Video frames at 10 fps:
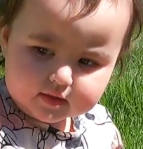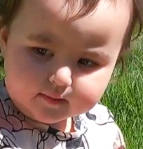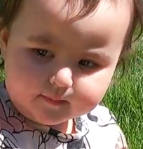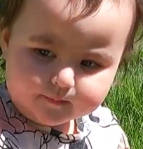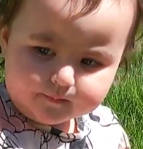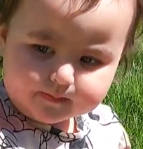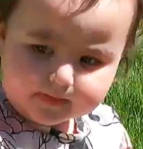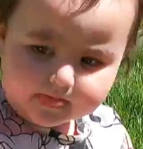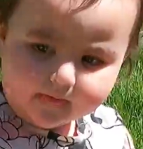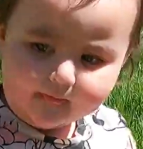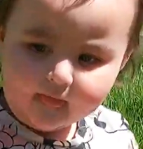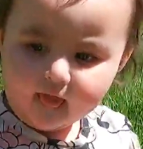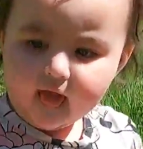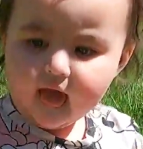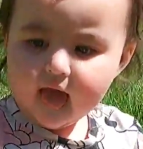It's dirty.
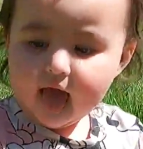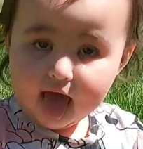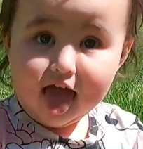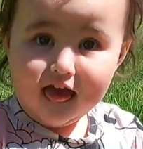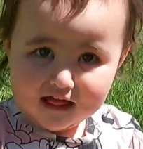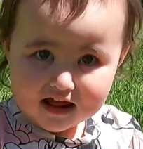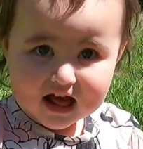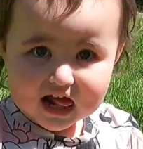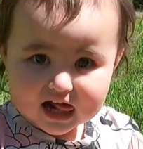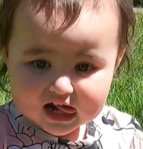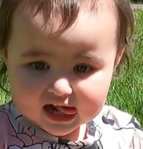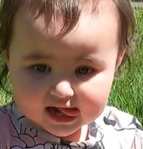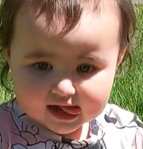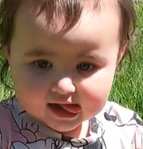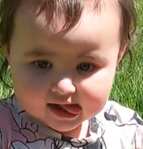Aw.
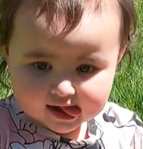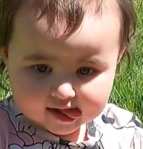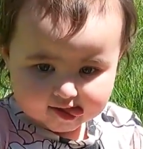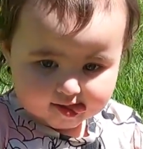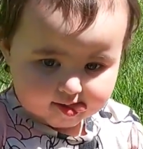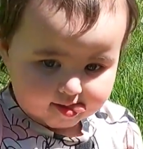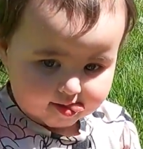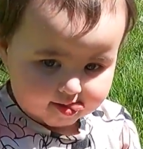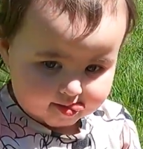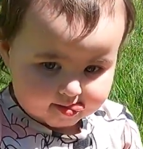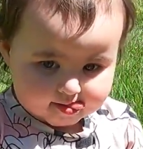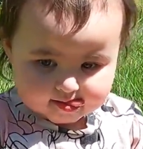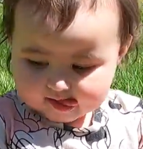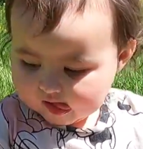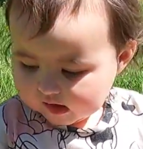Don't worry.
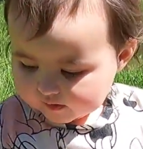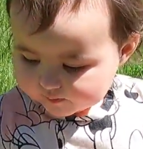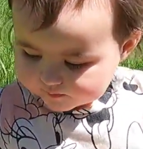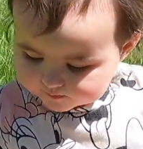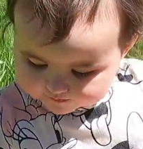I'll clean it.